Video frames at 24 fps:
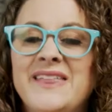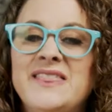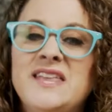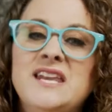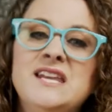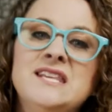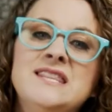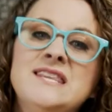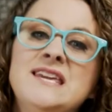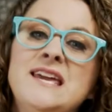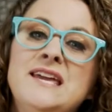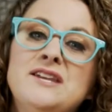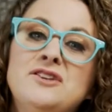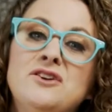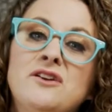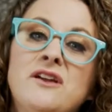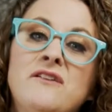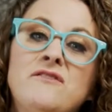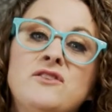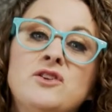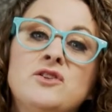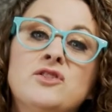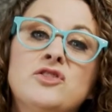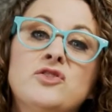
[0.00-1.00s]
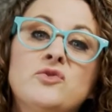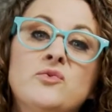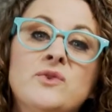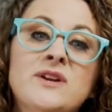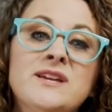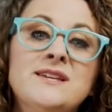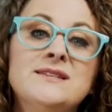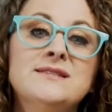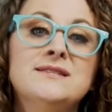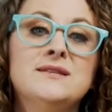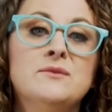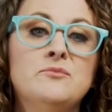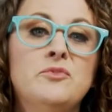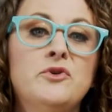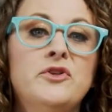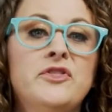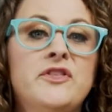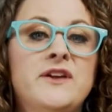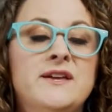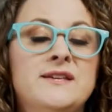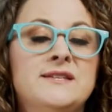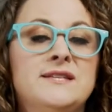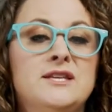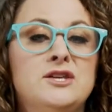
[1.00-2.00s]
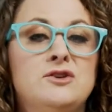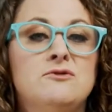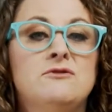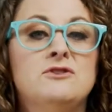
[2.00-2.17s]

And then at the end, I'll give you three simple things that you